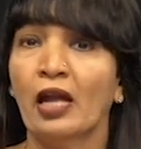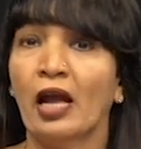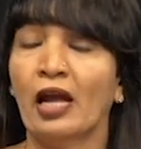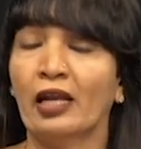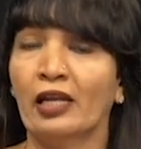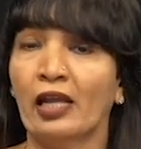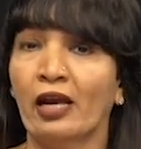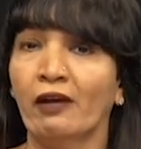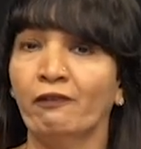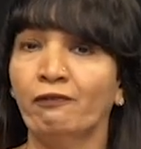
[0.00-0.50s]

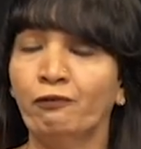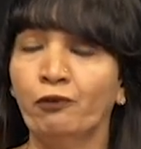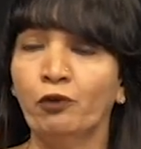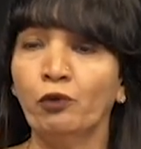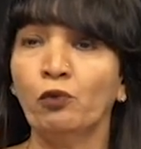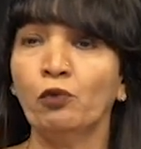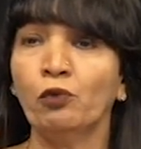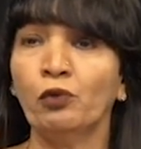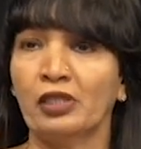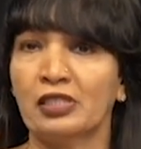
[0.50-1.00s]
and I have
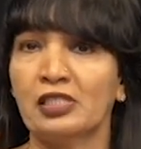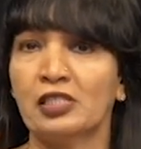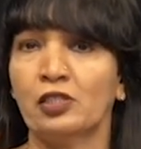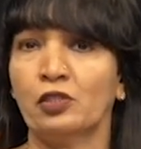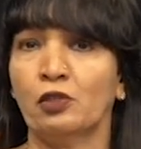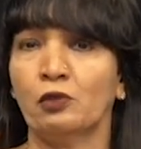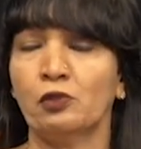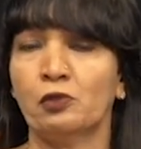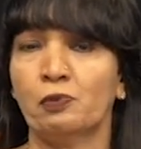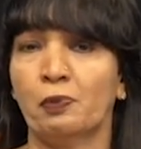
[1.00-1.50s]
two
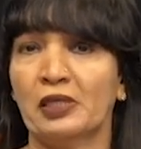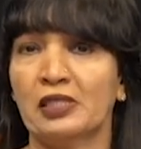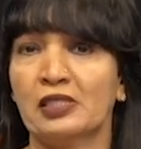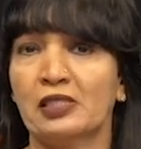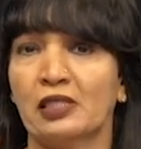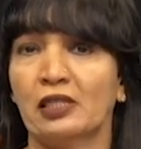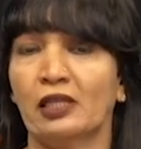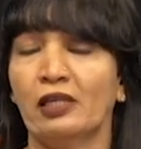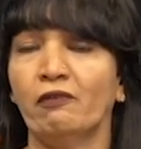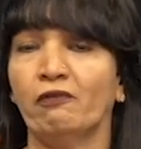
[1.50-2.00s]
residues
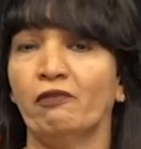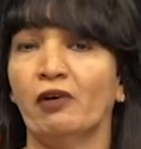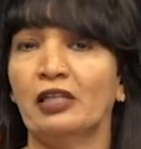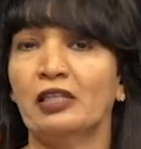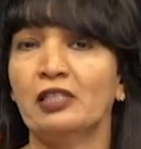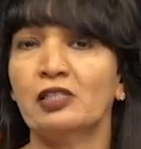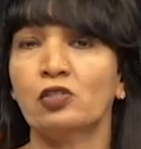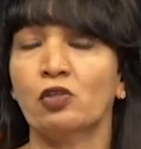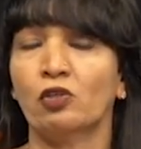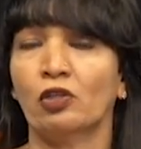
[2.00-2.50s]
basically
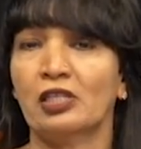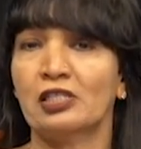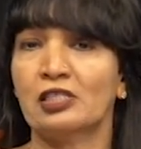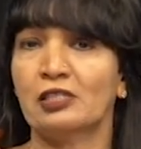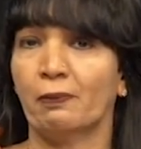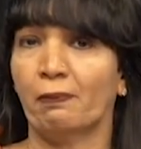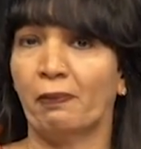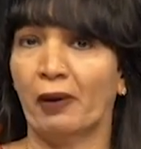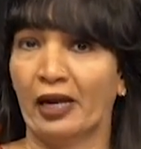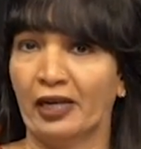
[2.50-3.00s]
one is called as
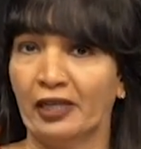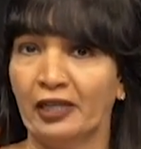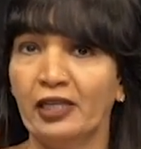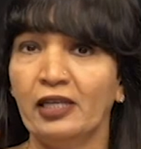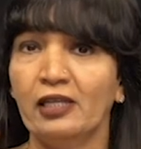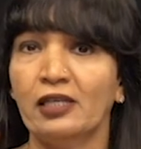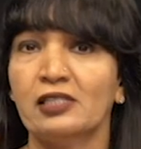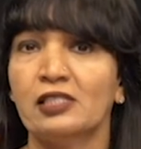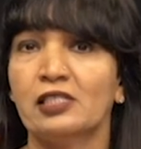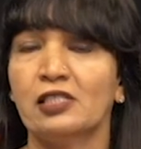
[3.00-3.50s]
the
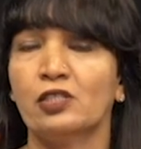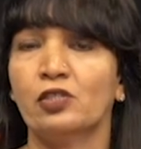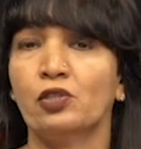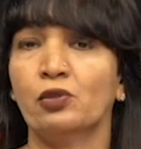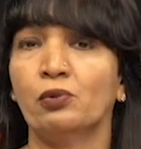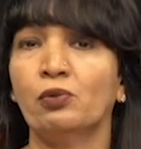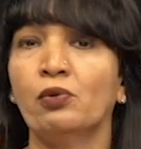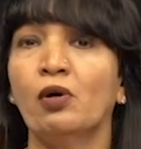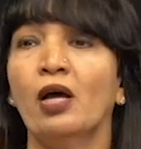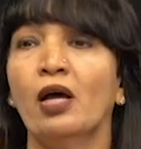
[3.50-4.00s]
binding
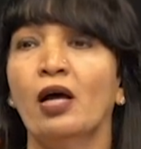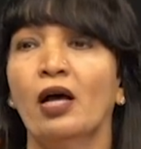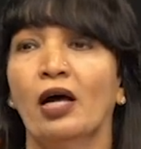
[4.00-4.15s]
residue